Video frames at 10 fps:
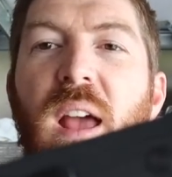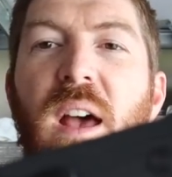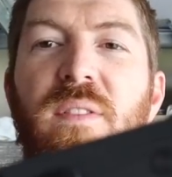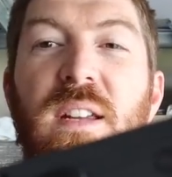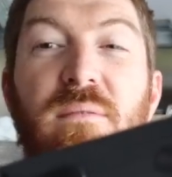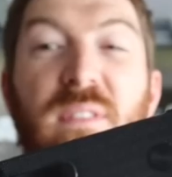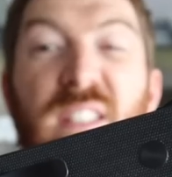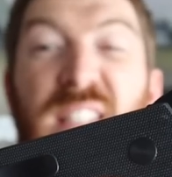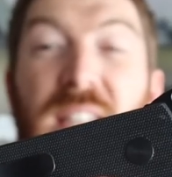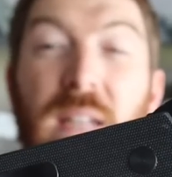having
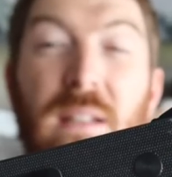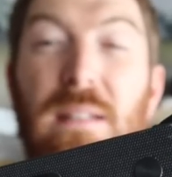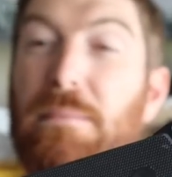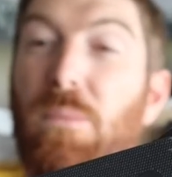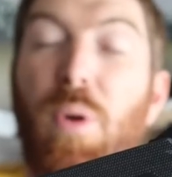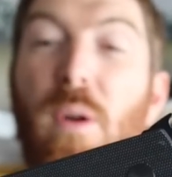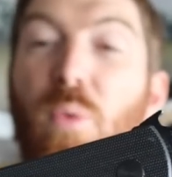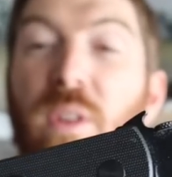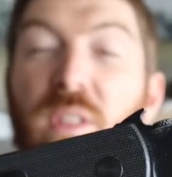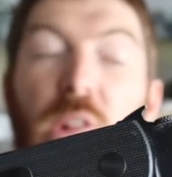seen probably
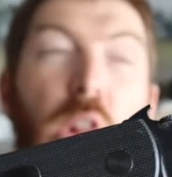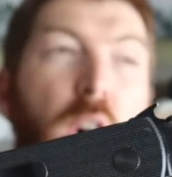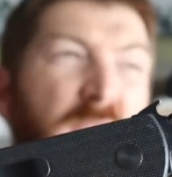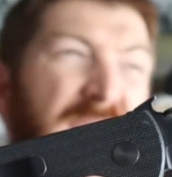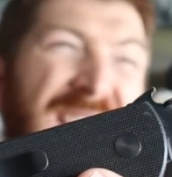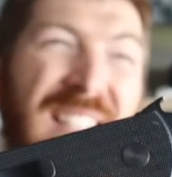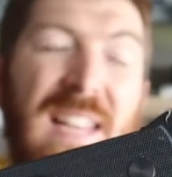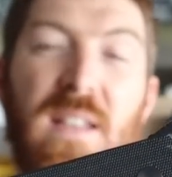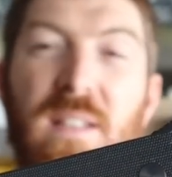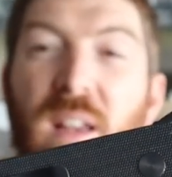one of the longest
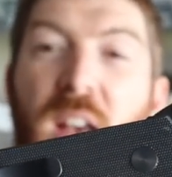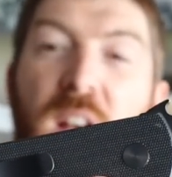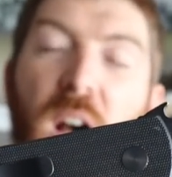stints